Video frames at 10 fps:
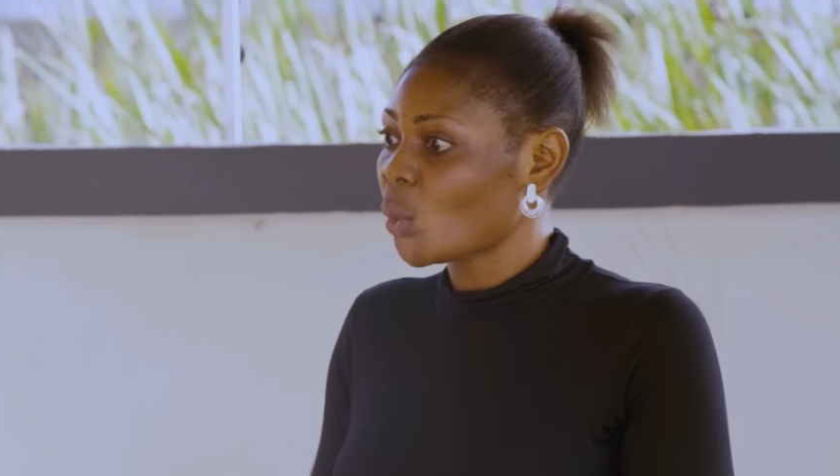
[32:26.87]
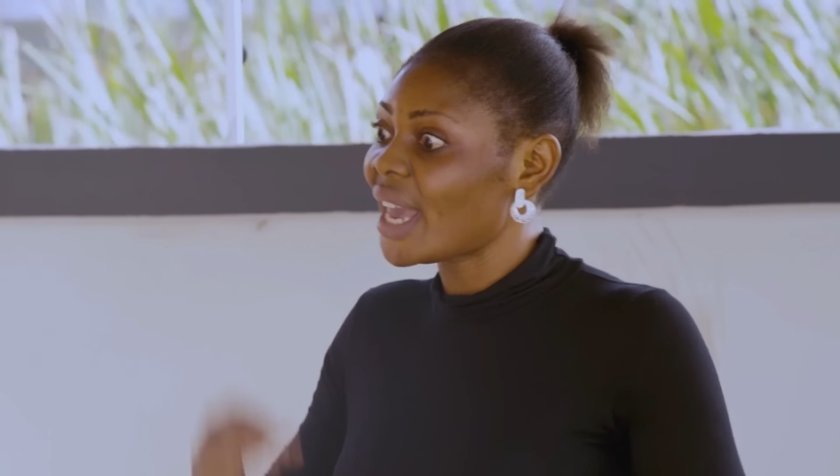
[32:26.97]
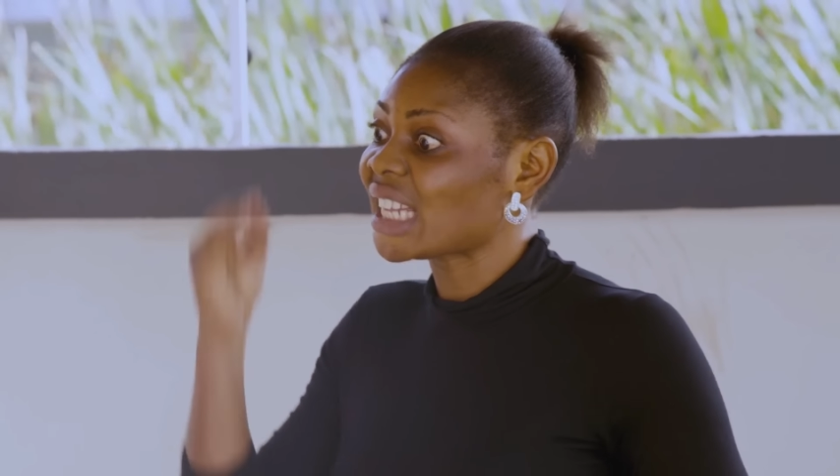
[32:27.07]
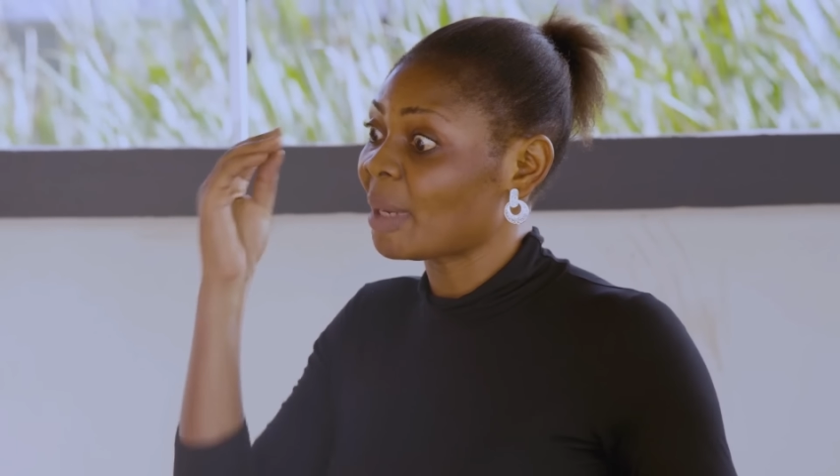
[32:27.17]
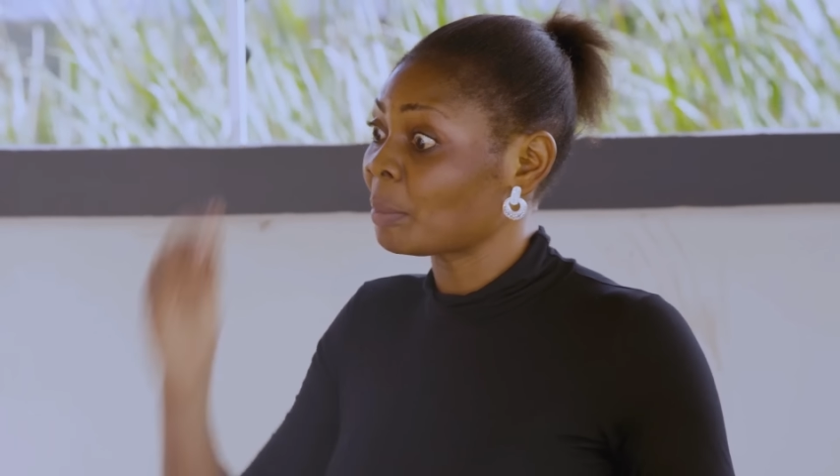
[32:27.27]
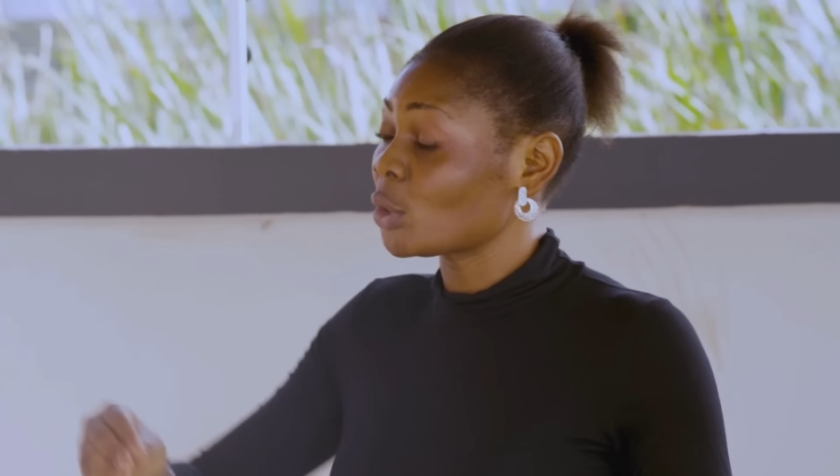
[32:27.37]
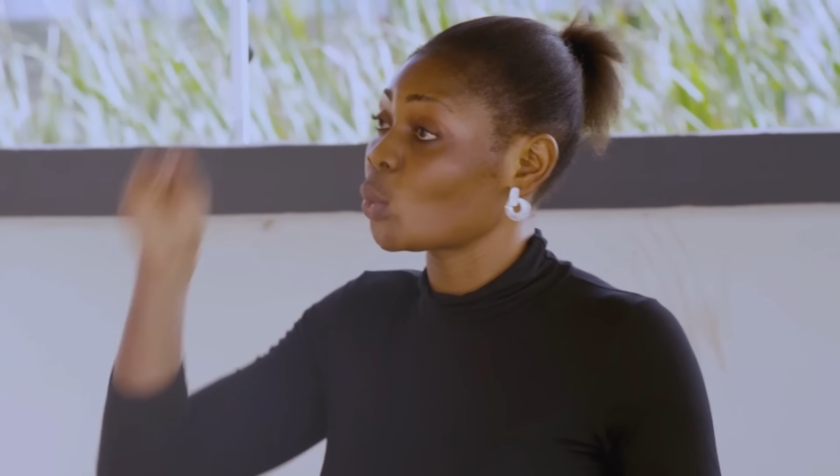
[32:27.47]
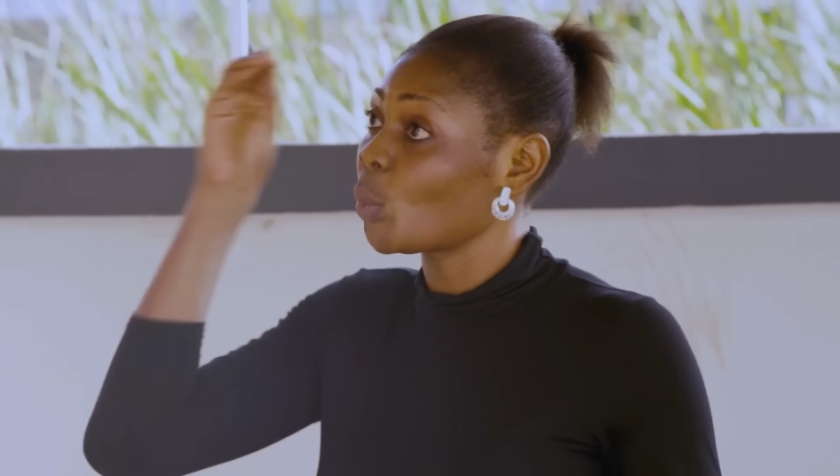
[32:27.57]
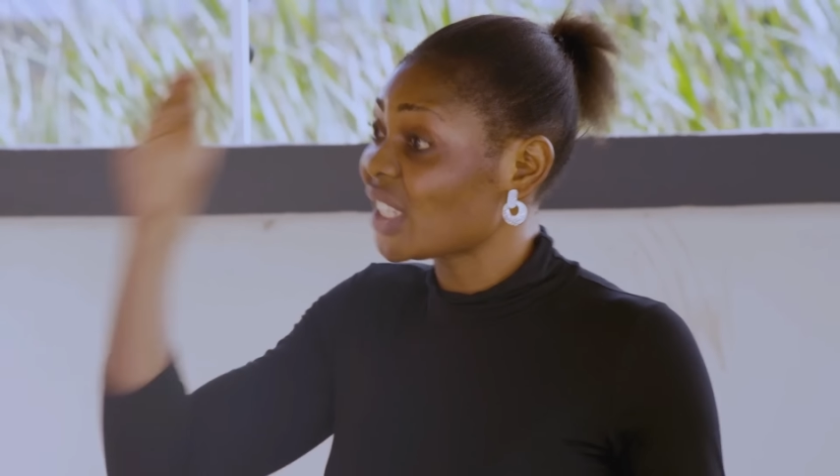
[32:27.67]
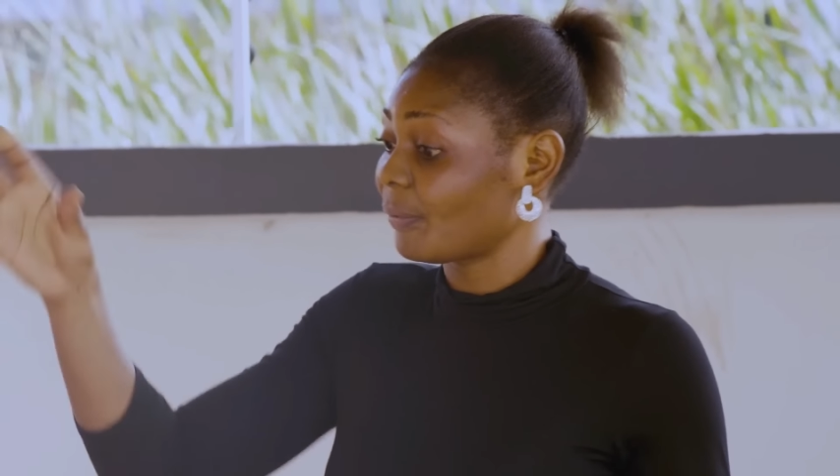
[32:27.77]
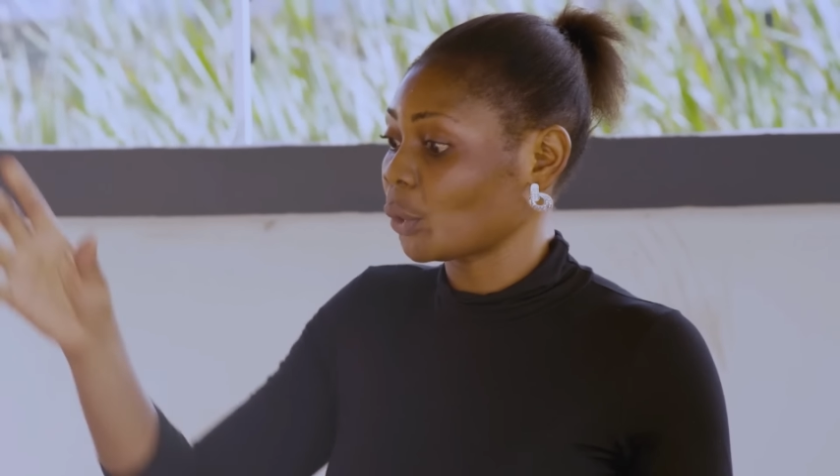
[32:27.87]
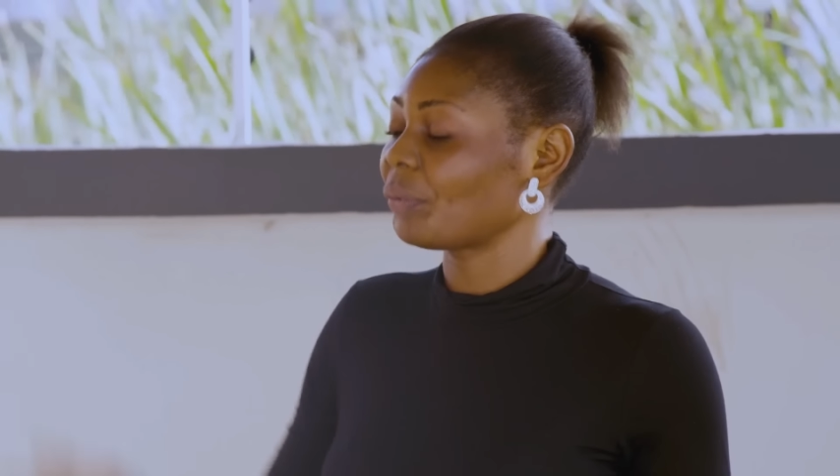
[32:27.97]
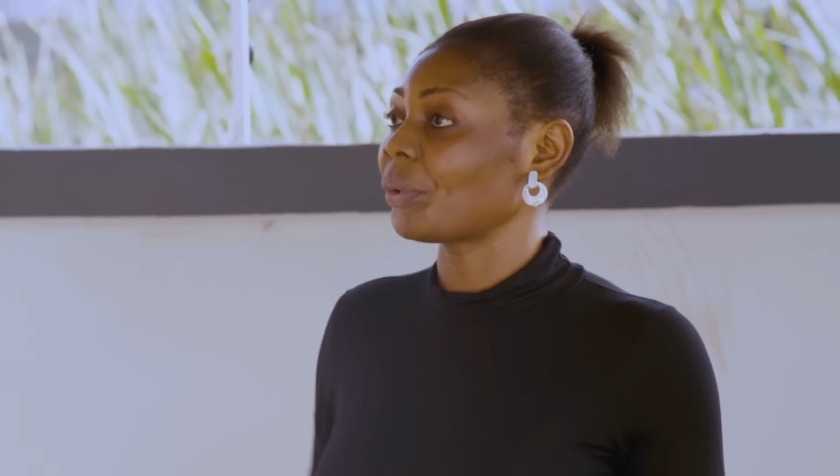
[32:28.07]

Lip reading: Don't expect me to wait for you